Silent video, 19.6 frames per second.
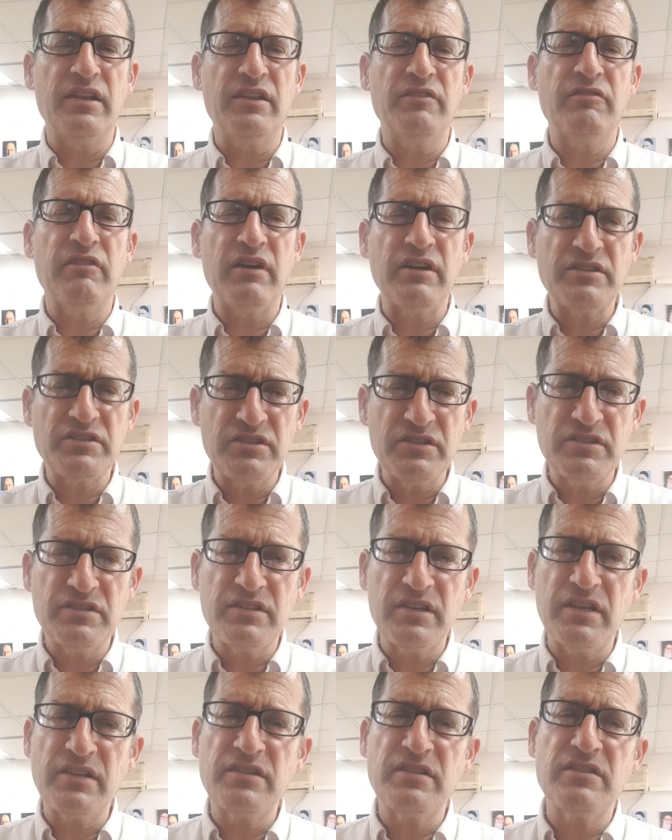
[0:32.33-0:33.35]
And the Rashi
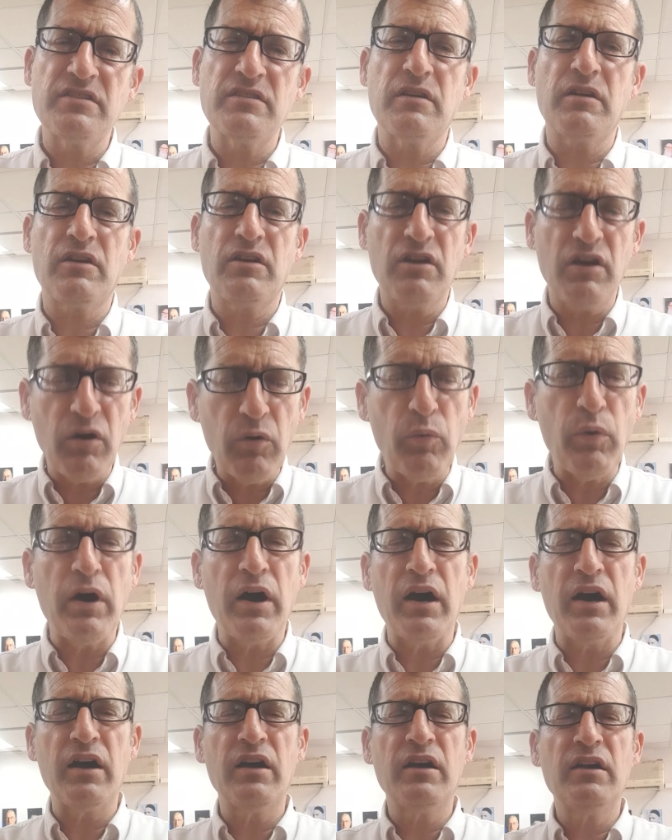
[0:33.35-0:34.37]
says is a
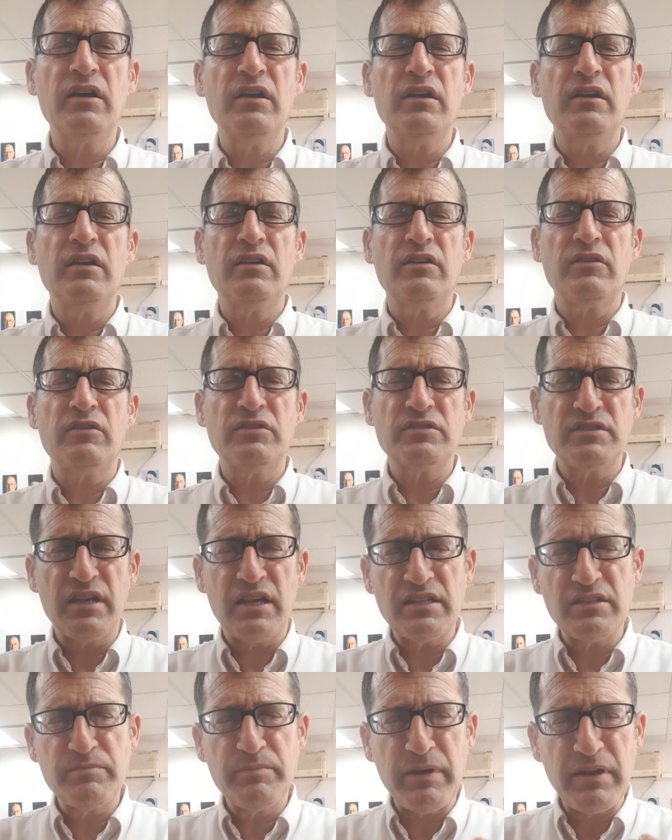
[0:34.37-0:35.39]
koah, because
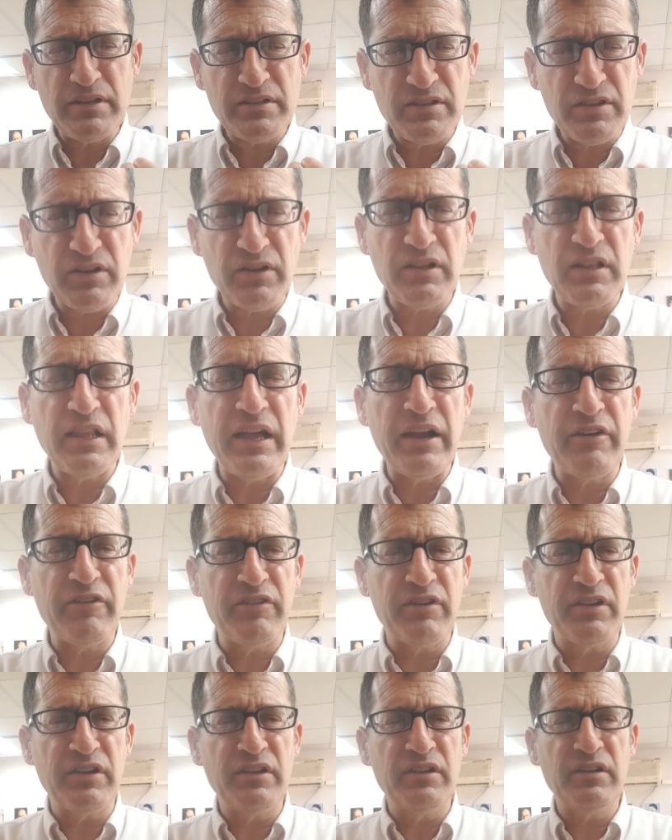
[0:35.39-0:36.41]
that's based on
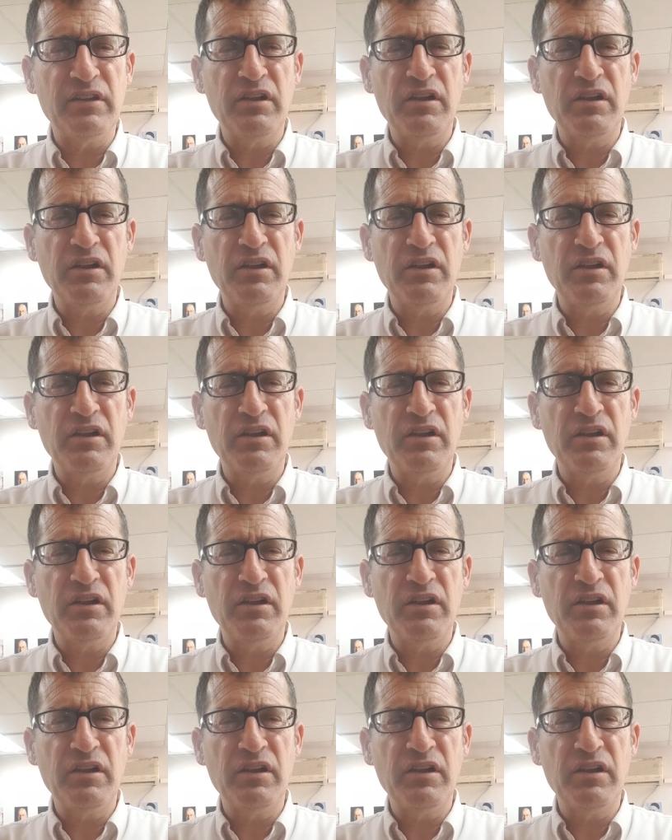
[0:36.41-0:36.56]
clarity.